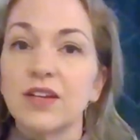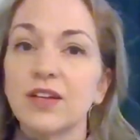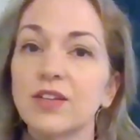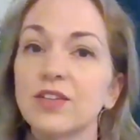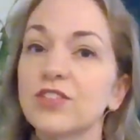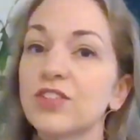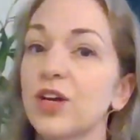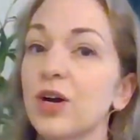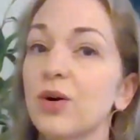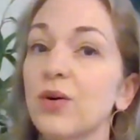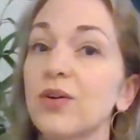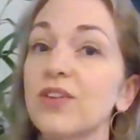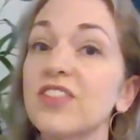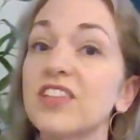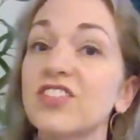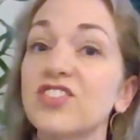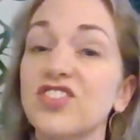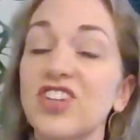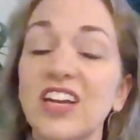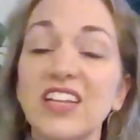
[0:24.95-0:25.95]
So the
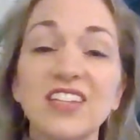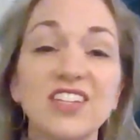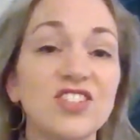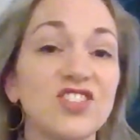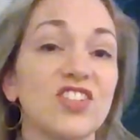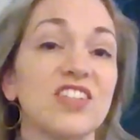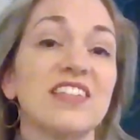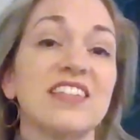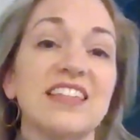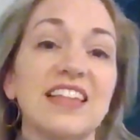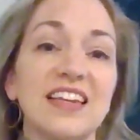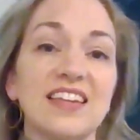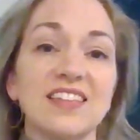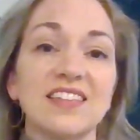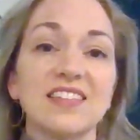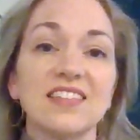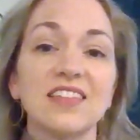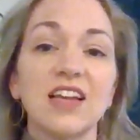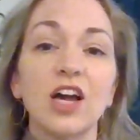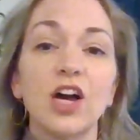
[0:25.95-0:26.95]
challenge is
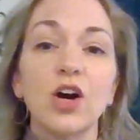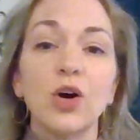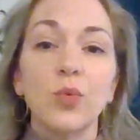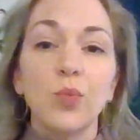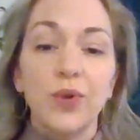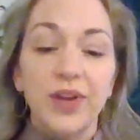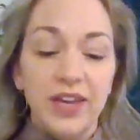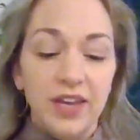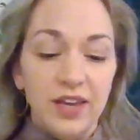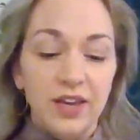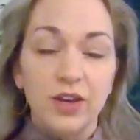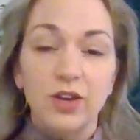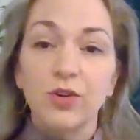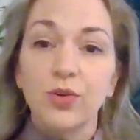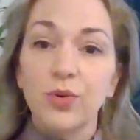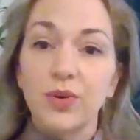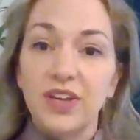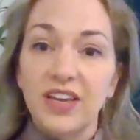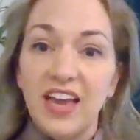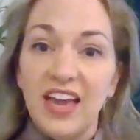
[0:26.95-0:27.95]
this. We
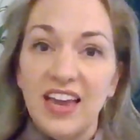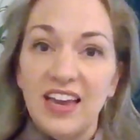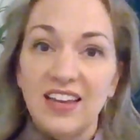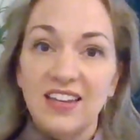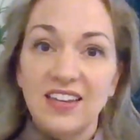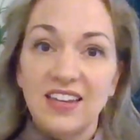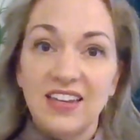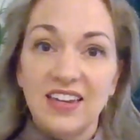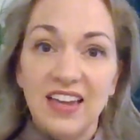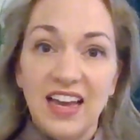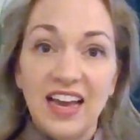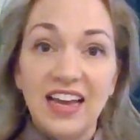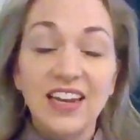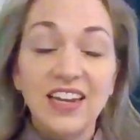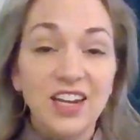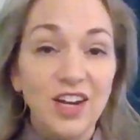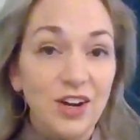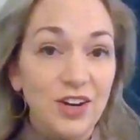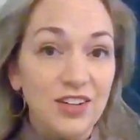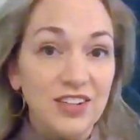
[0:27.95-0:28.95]
create and
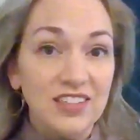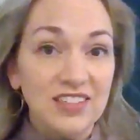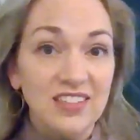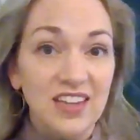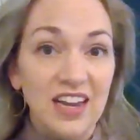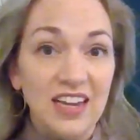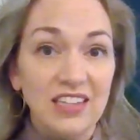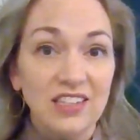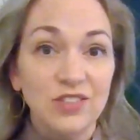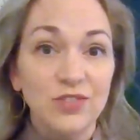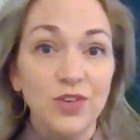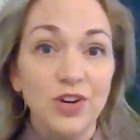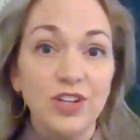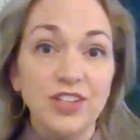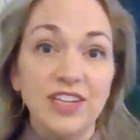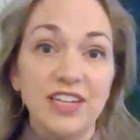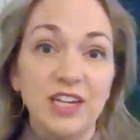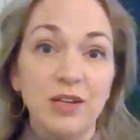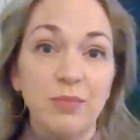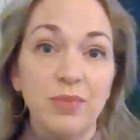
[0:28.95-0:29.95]
edit our designs for our
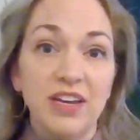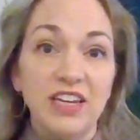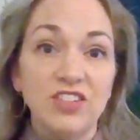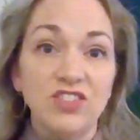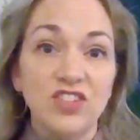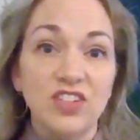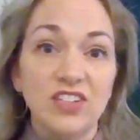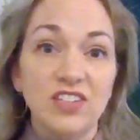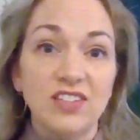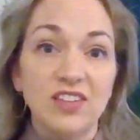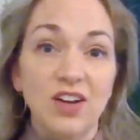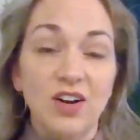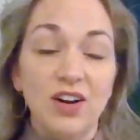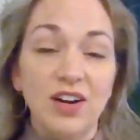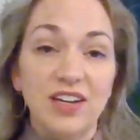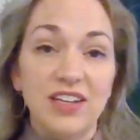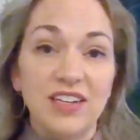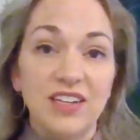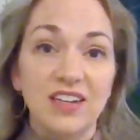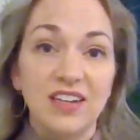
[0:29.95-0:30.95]
landing pages
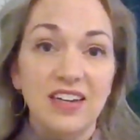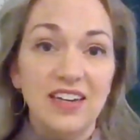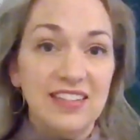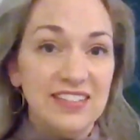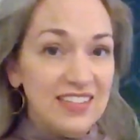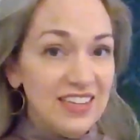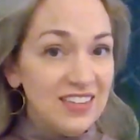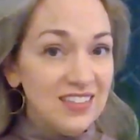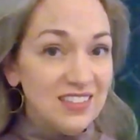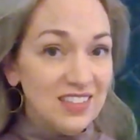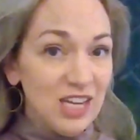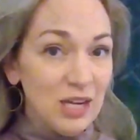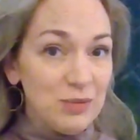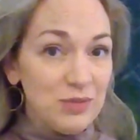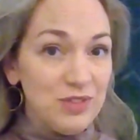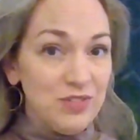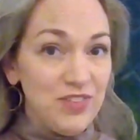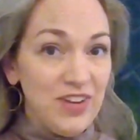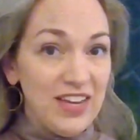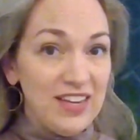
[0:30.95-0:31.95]
on a desktop
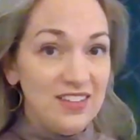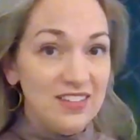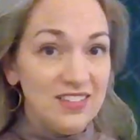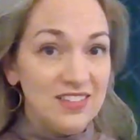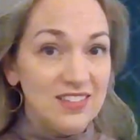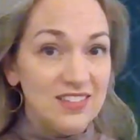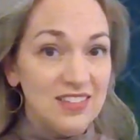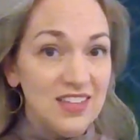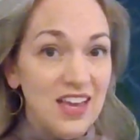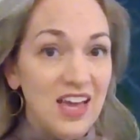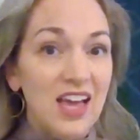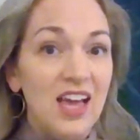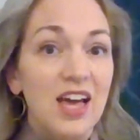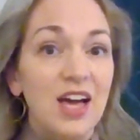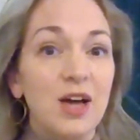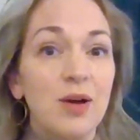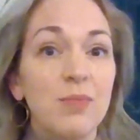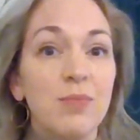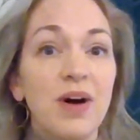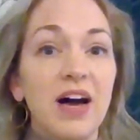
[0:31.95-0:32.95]
device,
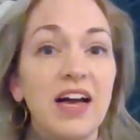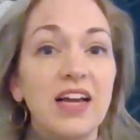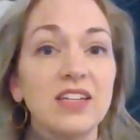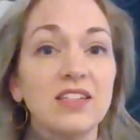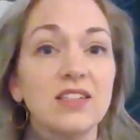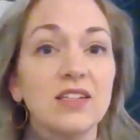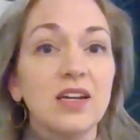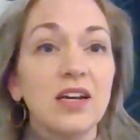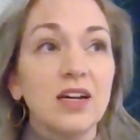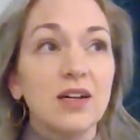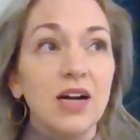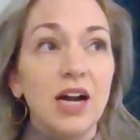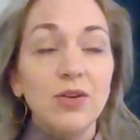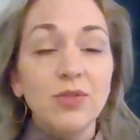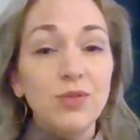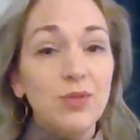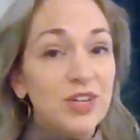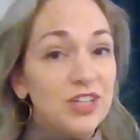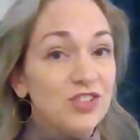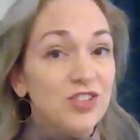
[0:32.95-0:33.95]
but I
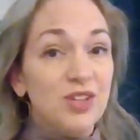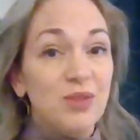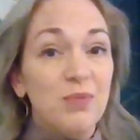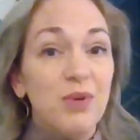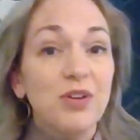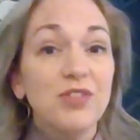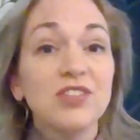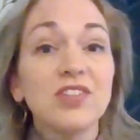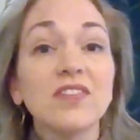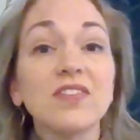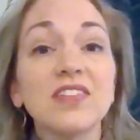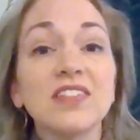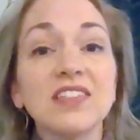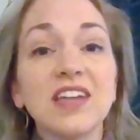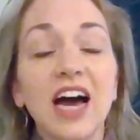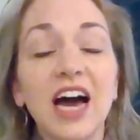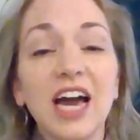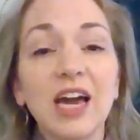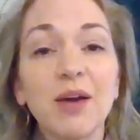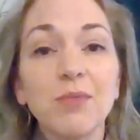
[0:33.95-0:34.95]
would wager that most of the
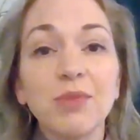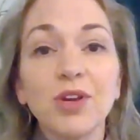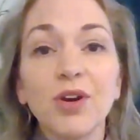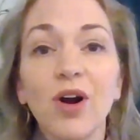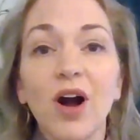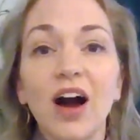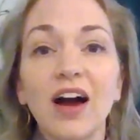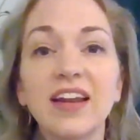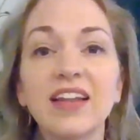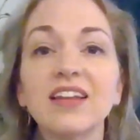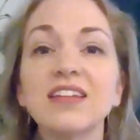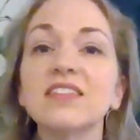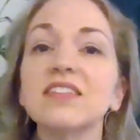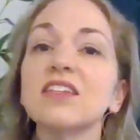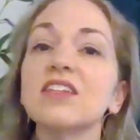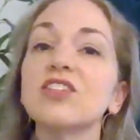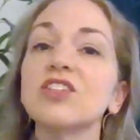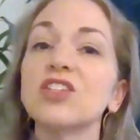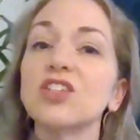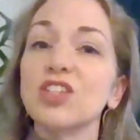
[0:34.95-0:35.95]
time your audience
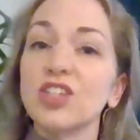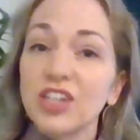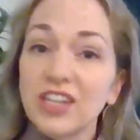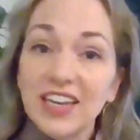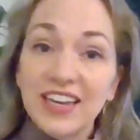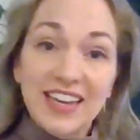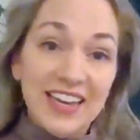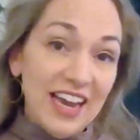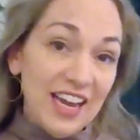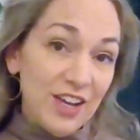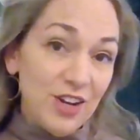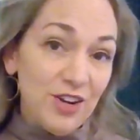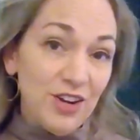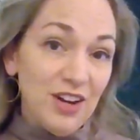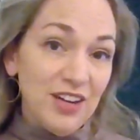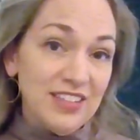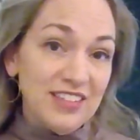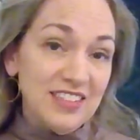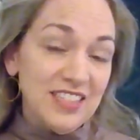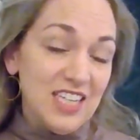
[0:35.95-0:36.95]
is looking at your
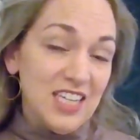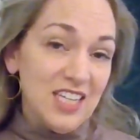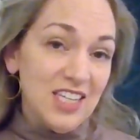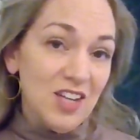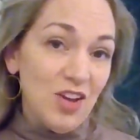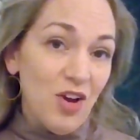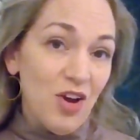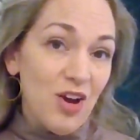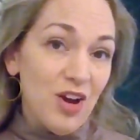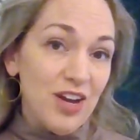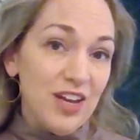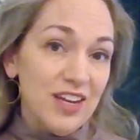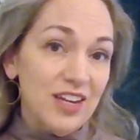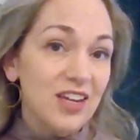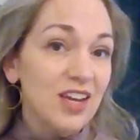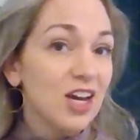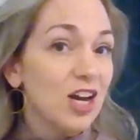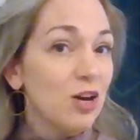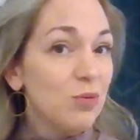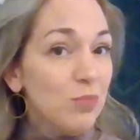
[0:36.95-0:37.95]
content on
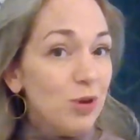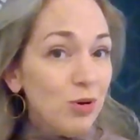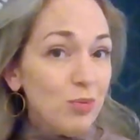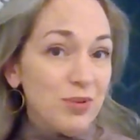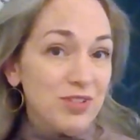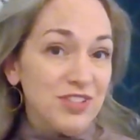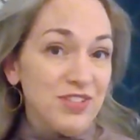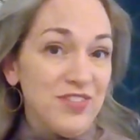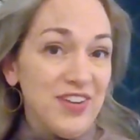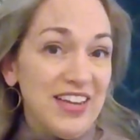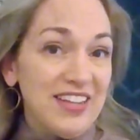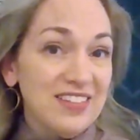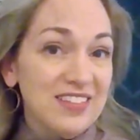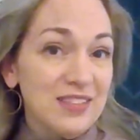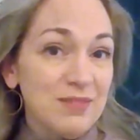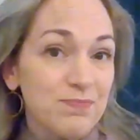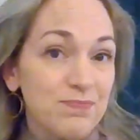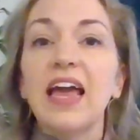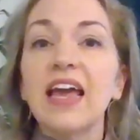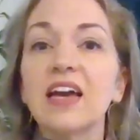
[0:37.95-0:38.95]
a mobile
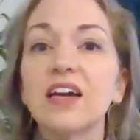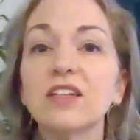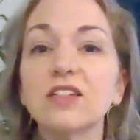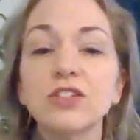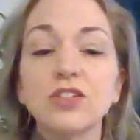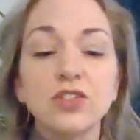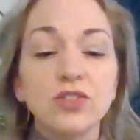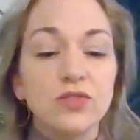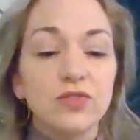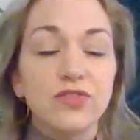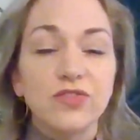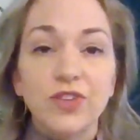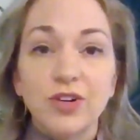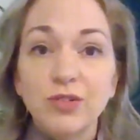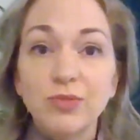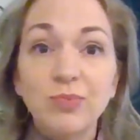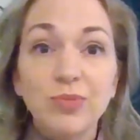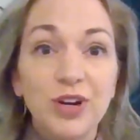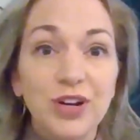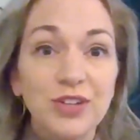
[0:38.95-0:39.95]
device. And
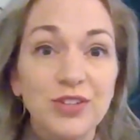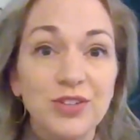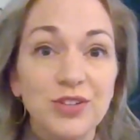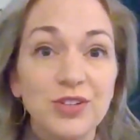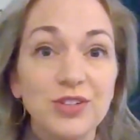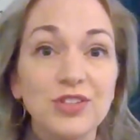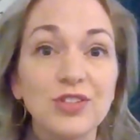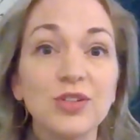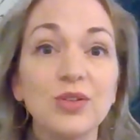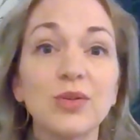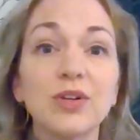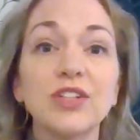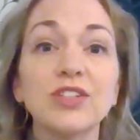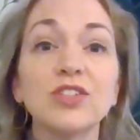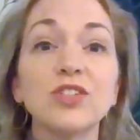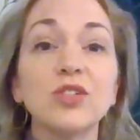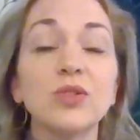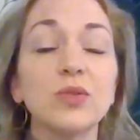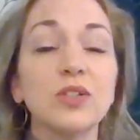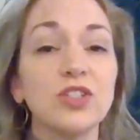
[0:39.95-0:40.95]
phone browsers are going
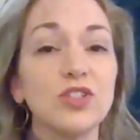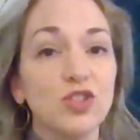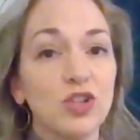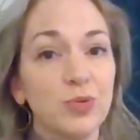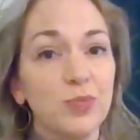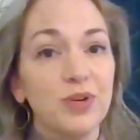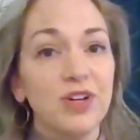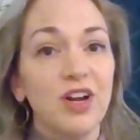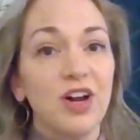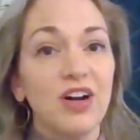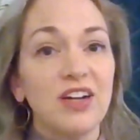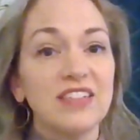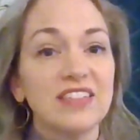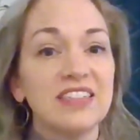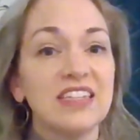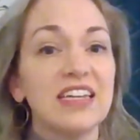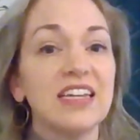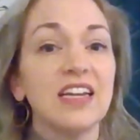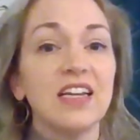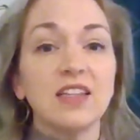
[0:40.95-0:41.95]
to interpret
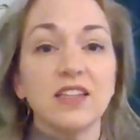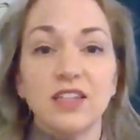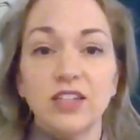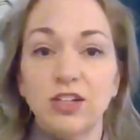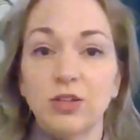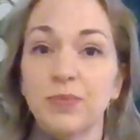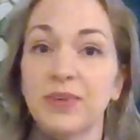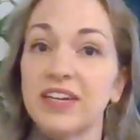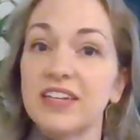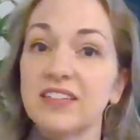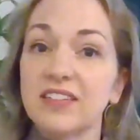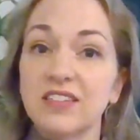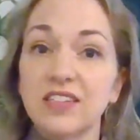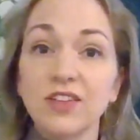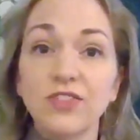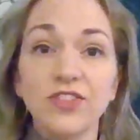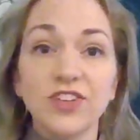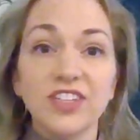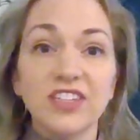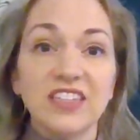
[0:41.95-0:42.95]
content a little bit
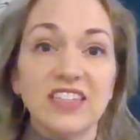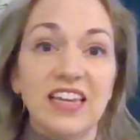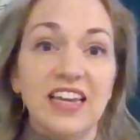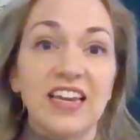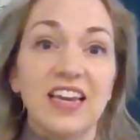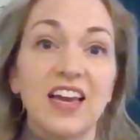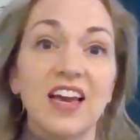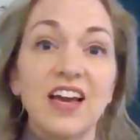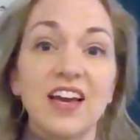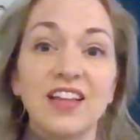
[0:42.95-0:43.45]
differently.